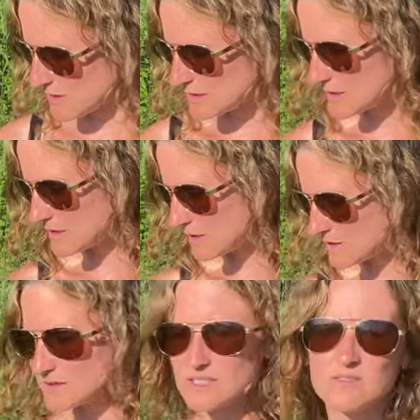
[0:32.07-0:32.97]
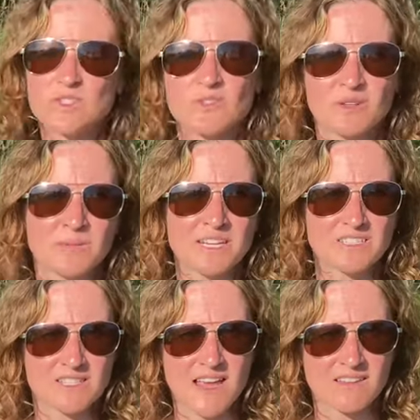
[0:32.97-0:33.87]
and then the leaves you can make a
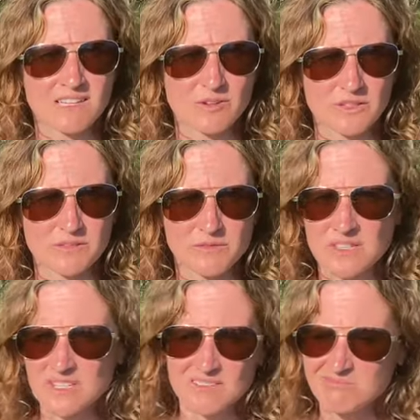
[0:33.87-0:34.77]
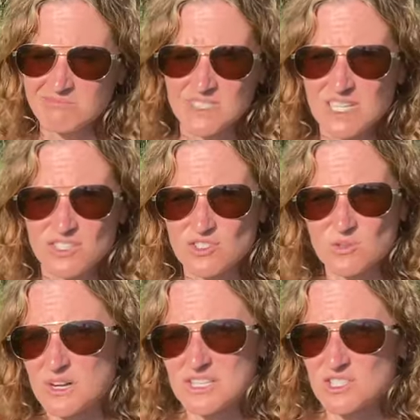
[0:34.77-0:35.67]
salad out of tastes
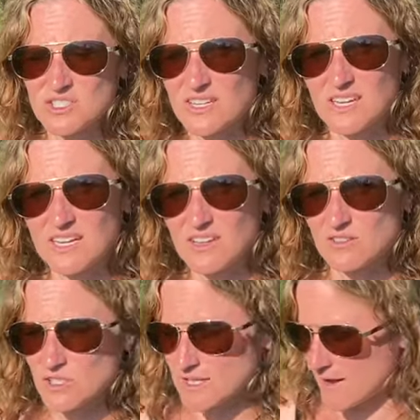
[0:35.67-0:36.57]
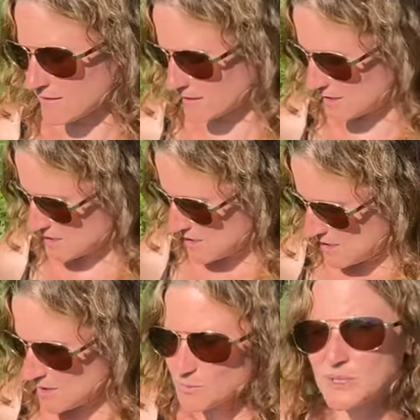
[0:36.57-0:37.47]
great just like any other salad.
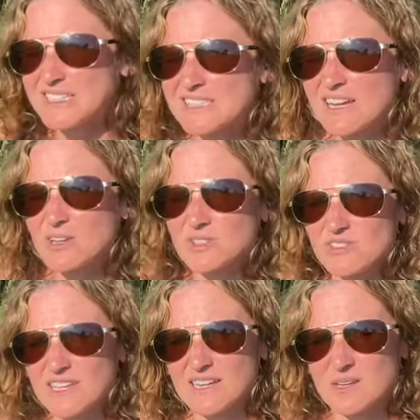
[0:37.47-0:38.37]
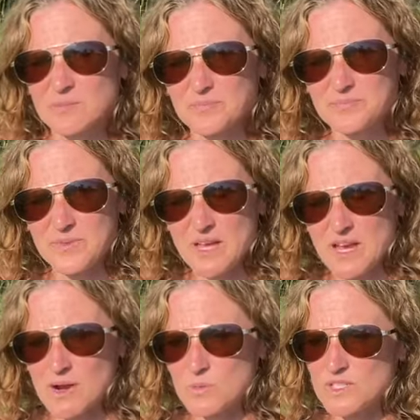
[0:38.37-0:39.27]
Beets, I also like them.
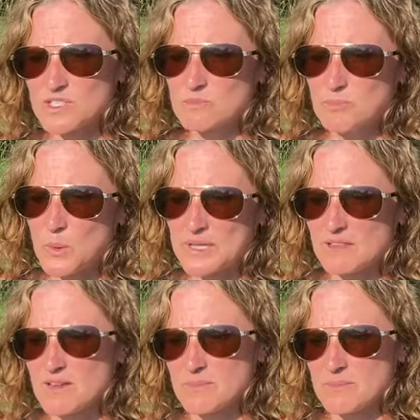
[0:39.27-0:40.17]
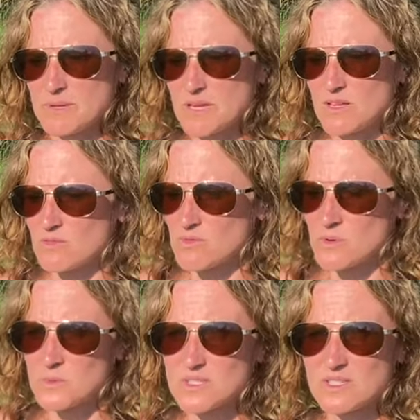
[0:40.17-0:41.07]
Uh, we just boil them and throw
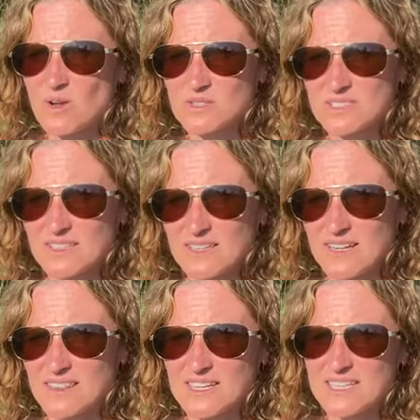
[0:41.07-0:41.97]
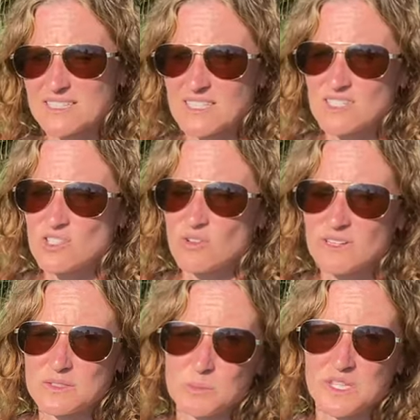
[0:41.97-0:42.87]
them with salt. And the nice thing is you don't
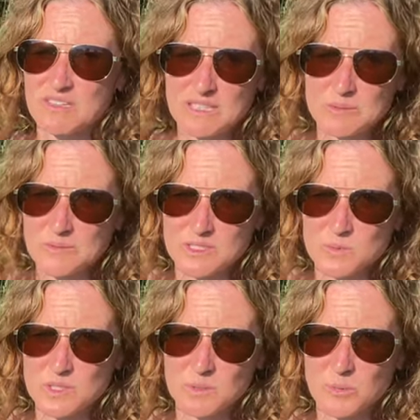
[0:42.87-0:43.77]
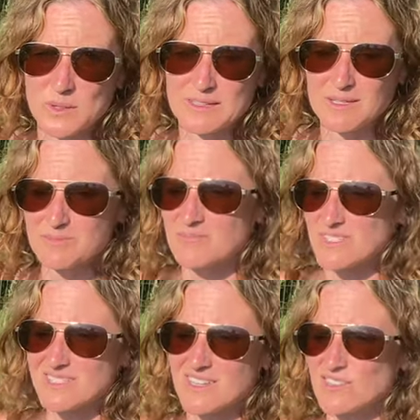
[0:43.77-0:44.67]
have to peel them because when you boil them, the
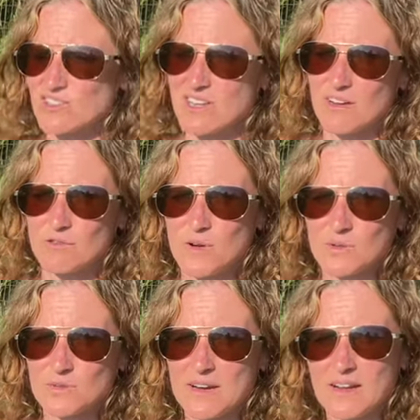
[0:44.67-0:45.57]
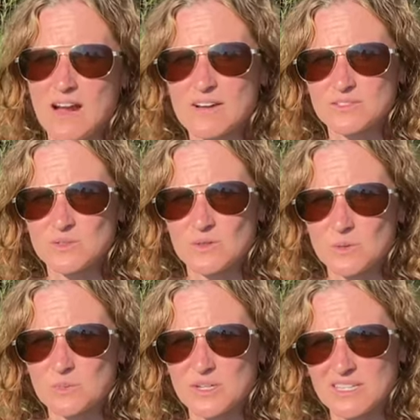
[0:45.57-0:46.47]
skin just kind of falls right off. So they're
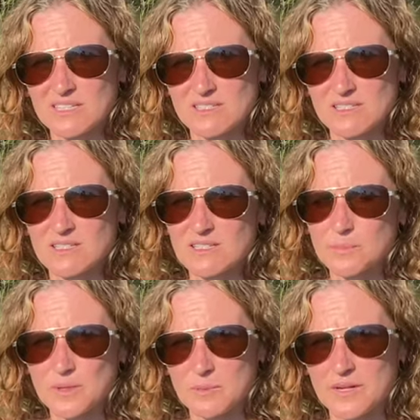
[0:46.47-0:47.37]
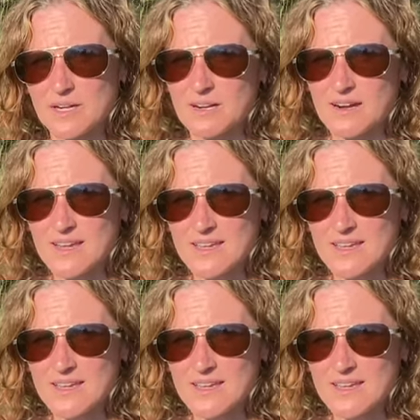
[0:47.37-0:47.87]
pretty easy to prepare